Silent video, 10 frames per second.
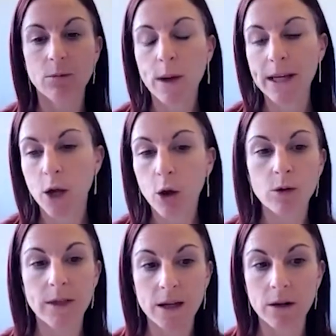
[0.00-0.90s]
we
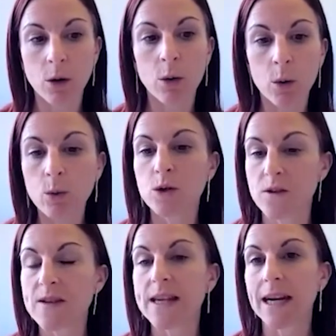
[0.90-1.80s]
know that not all
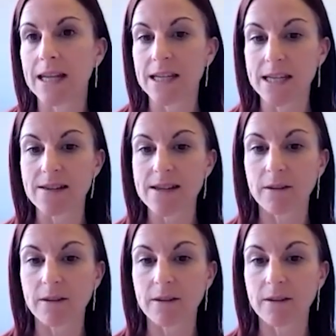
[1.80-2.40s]
New Zealanders